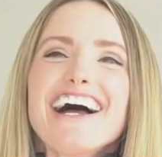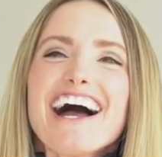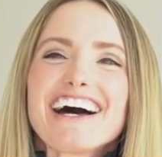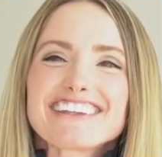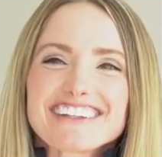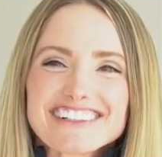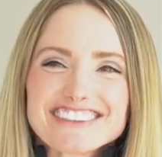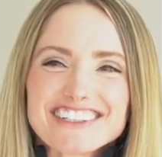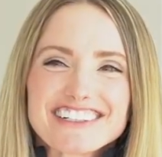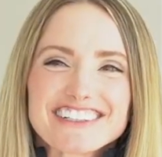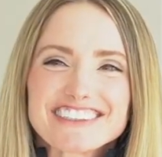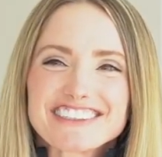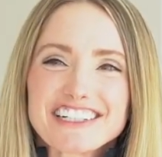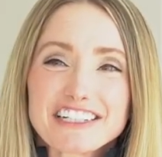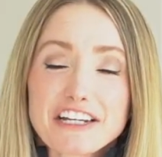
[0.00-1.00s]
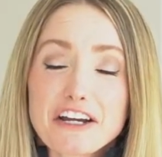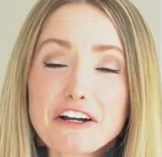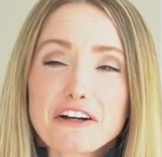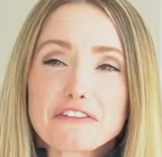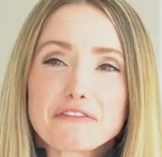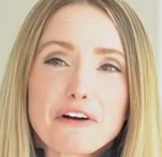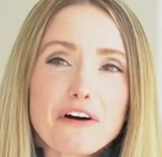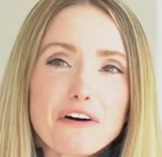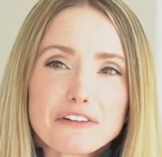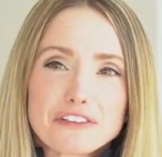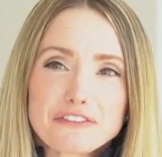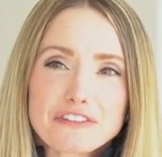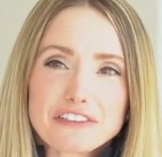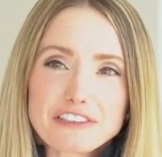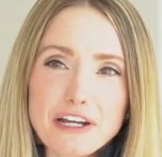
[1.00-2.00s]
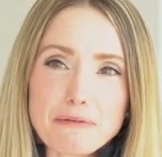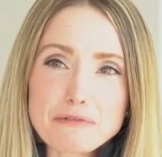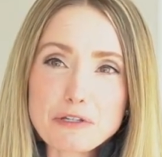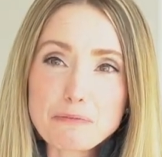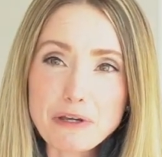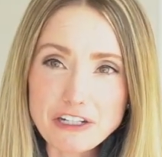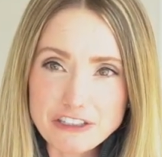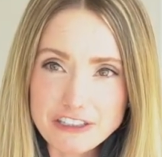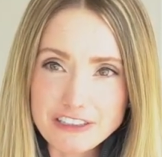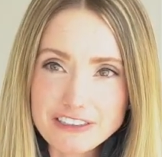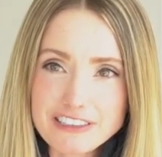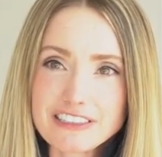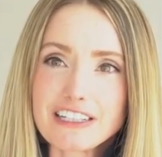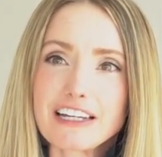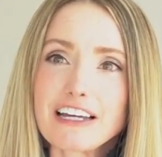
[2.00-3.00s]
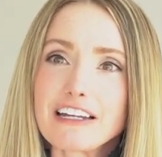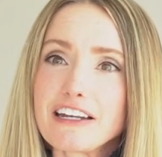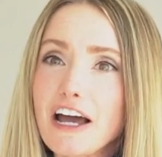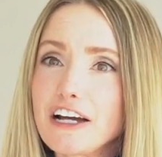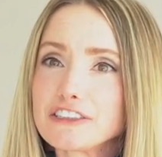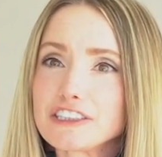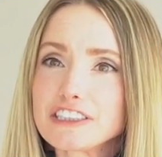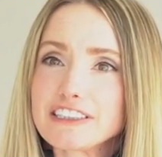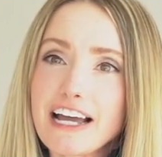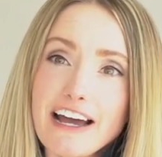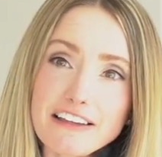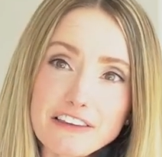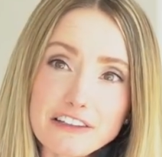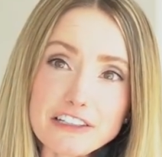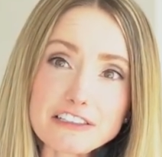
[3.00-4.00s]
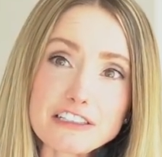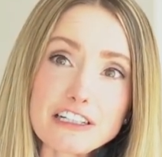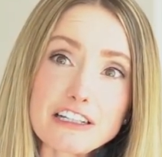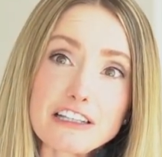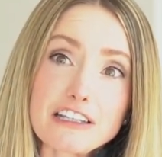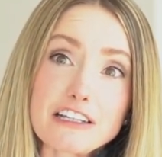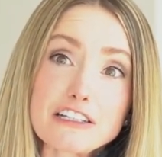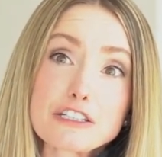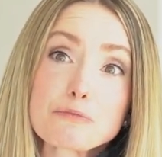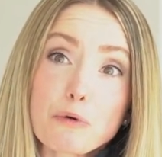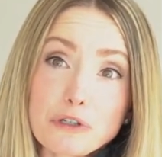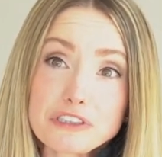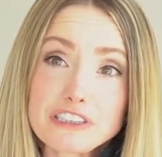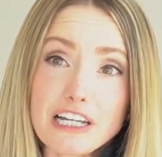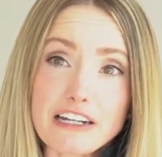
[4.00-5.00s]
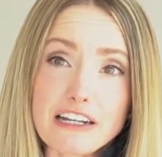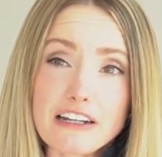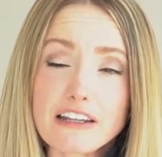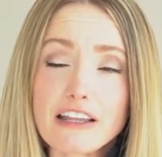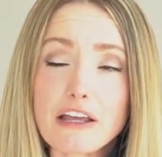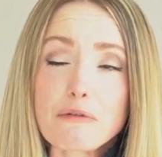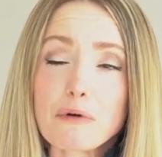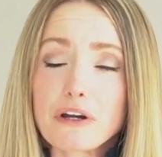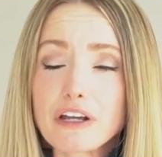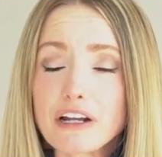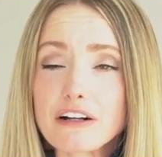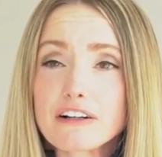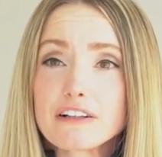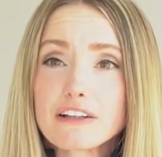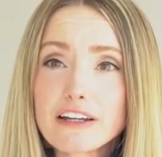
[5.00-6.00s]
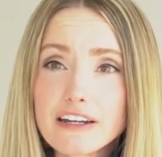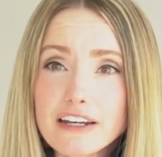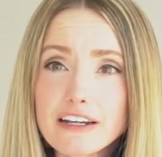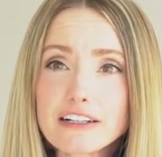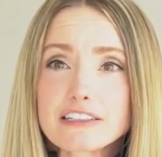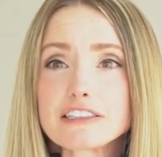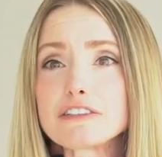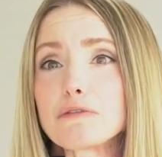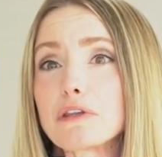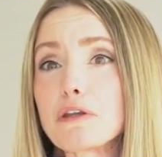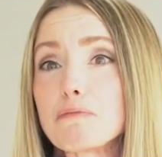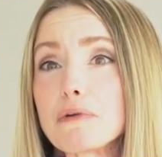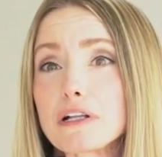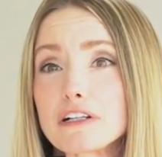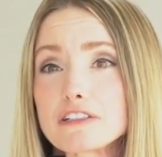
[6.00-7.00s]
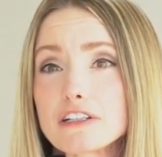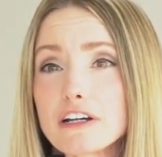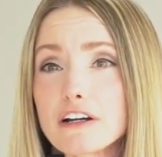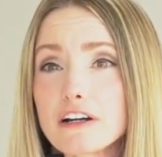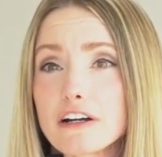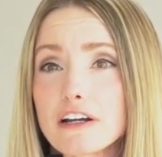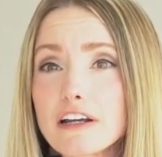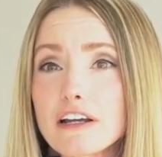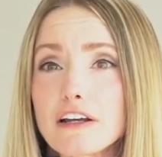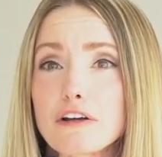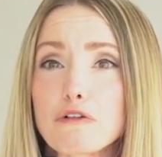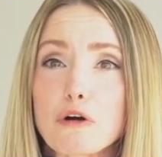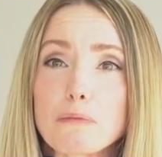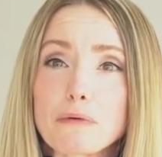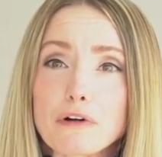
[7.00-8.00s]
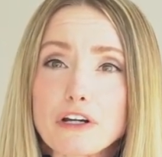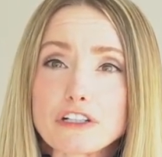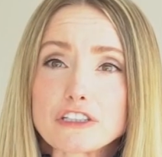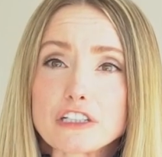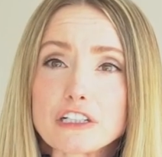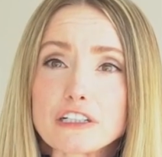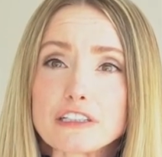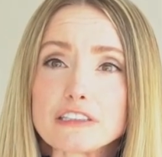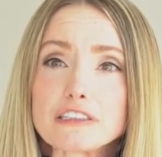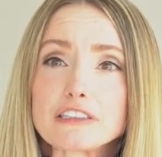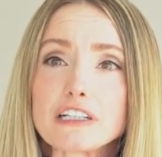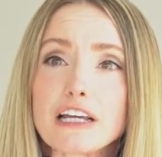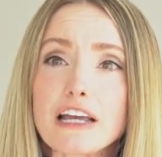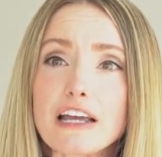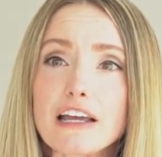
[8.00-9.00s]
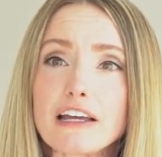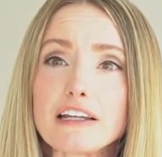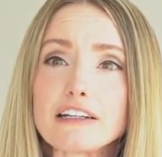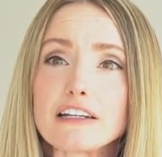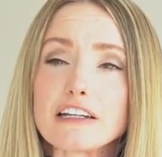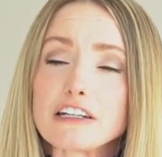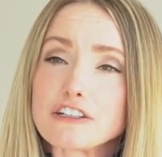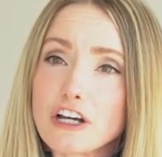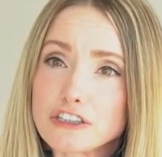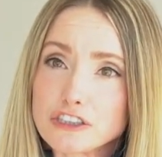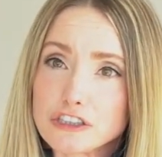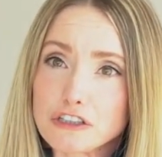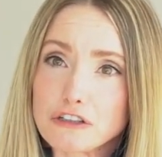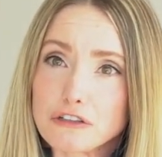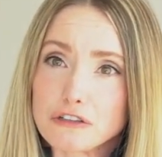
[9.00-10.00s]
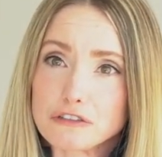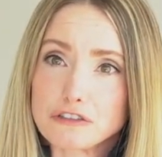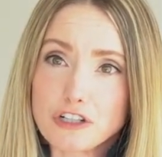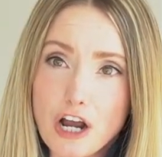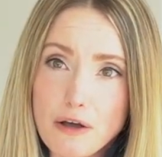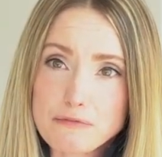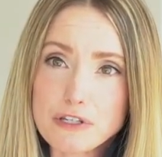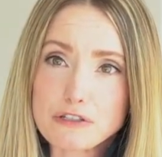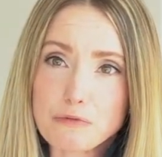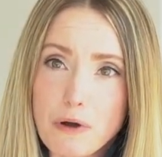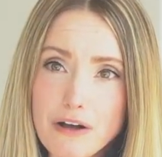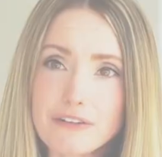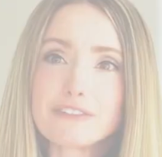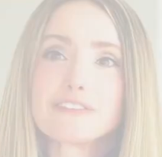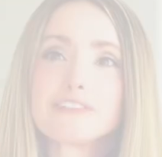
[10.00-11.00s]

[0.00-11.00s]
Athletic trainers take care of all different types of patients and not just athletes in the sports setting and they work in clinics, with the military, corporations, and in industrial jobs as well.